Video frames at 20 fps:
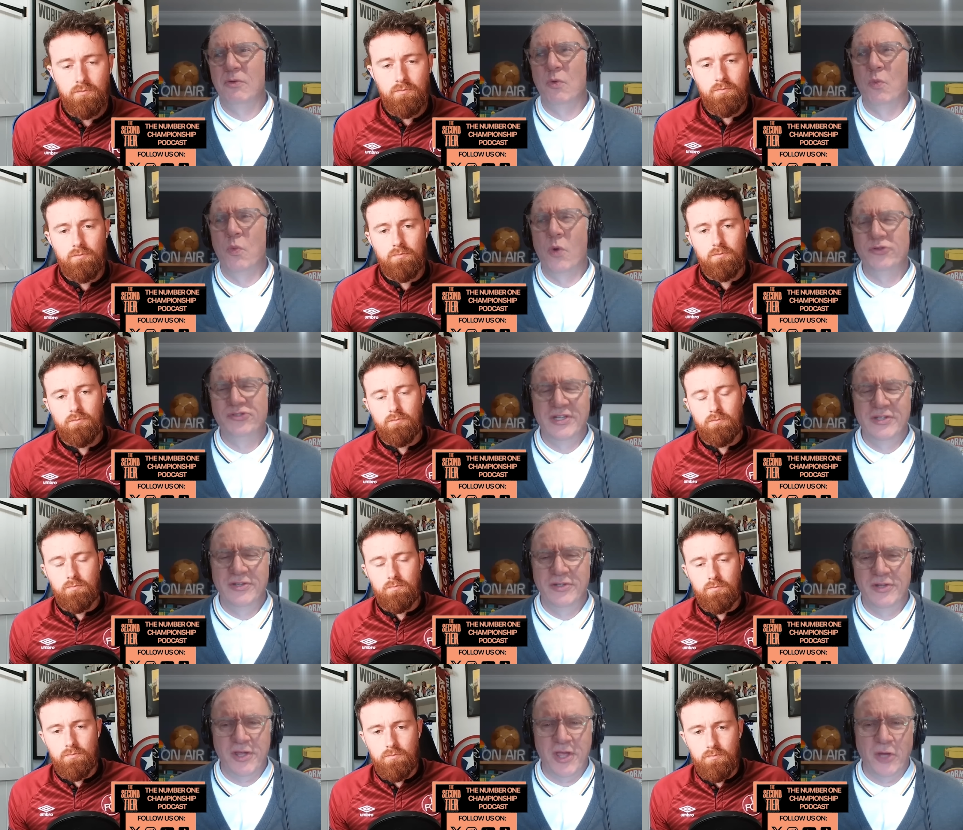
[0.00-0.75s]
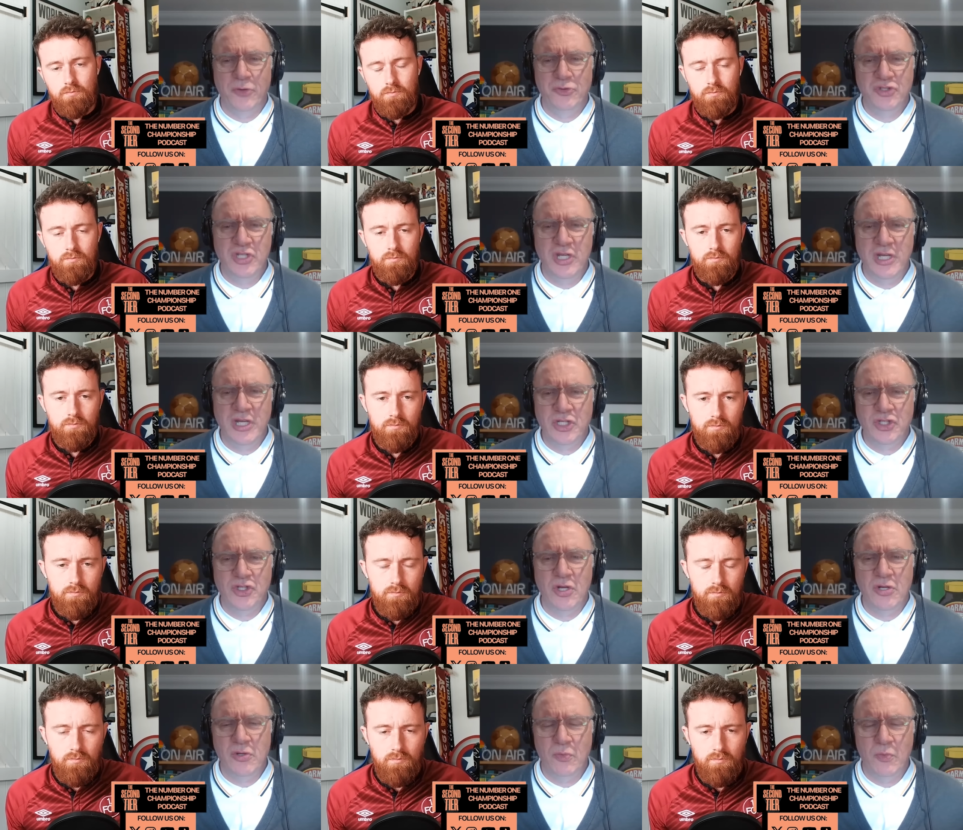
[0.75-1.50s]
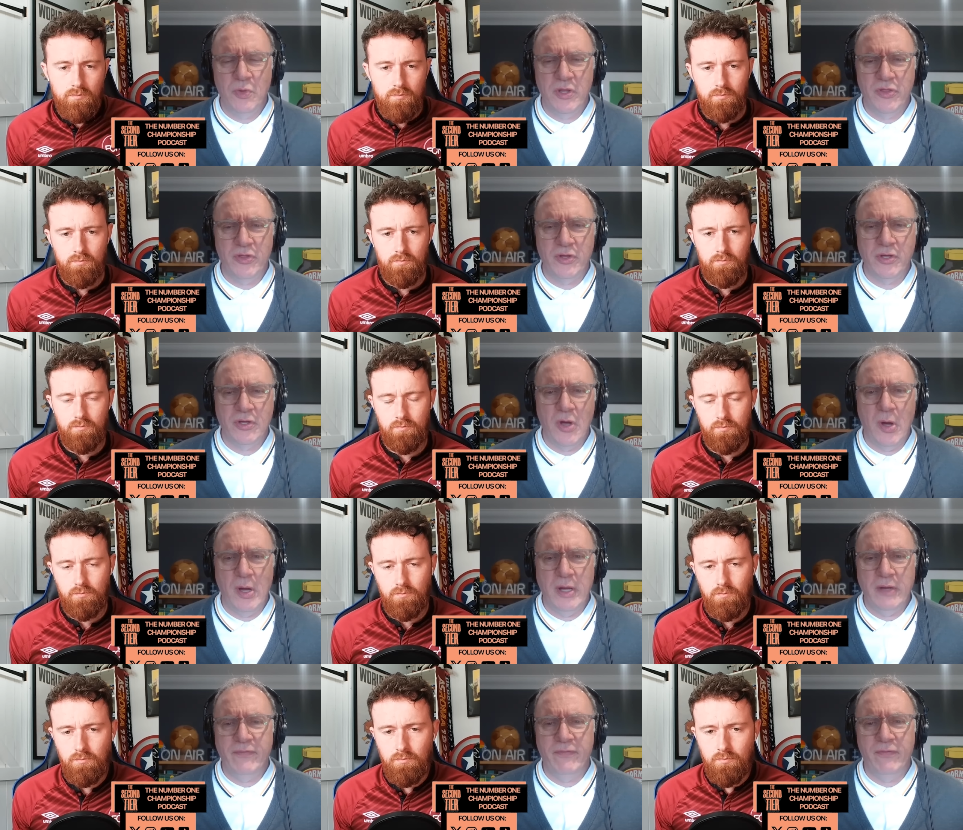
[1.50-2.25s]
Speaker 1: was in negotiation with a
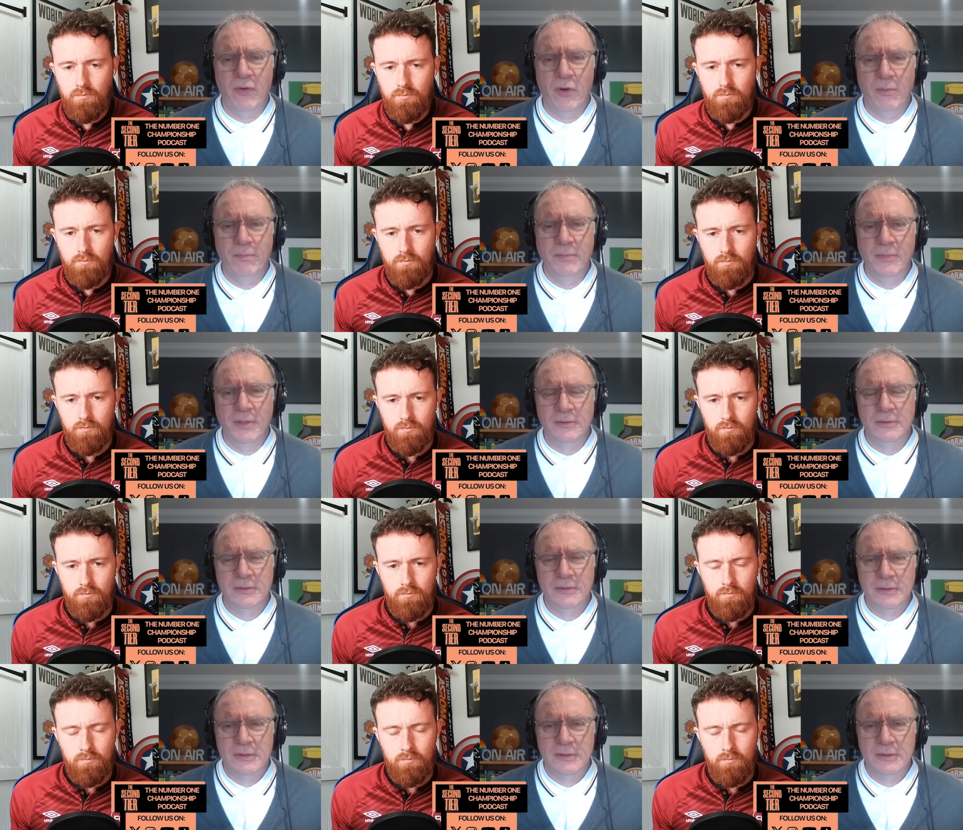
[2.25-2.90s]
guy from